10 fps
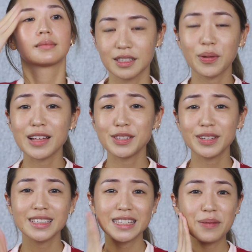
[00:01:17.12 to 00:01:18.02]
So as you
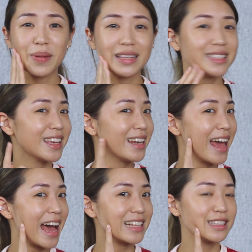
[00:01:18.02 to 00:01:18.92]
can see, my skin
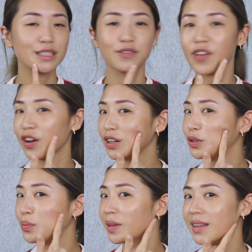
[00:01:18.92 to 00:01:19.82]
has this very
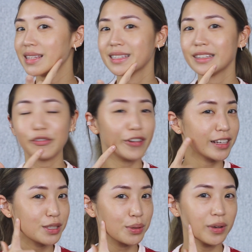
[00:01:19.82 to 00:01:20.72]
luminescent
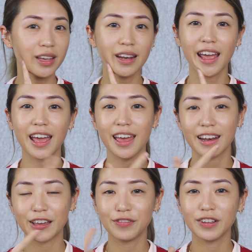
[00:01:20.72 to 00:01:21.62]
effect to it,
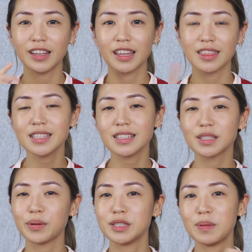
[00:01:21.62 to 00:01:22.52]
and I feel like this
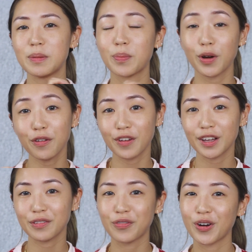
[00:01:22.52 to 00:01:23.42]
is going to be
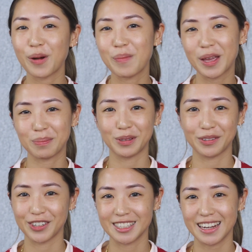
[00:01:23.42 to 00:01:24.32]
perfect for our makeup
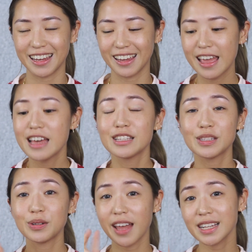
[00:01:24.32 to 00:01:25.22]
look for today.
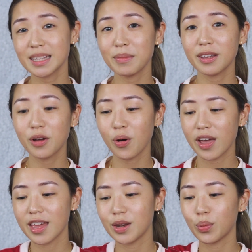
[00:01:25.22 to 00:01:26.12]
So next, I'm gonna go
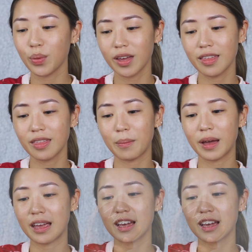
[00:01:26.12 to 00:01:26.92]
in with my